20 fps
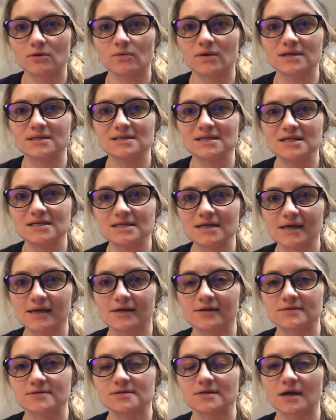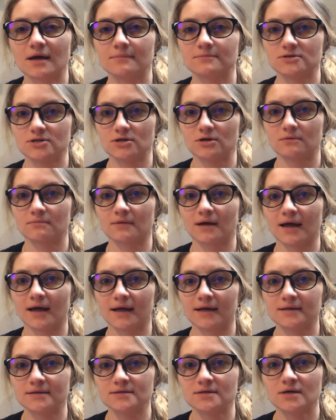What details come to your
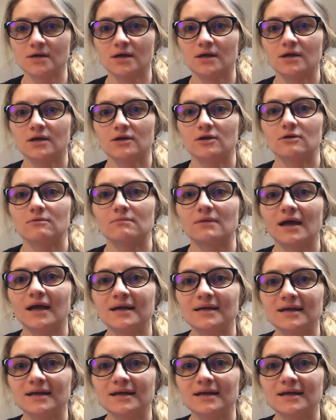mind? Your mind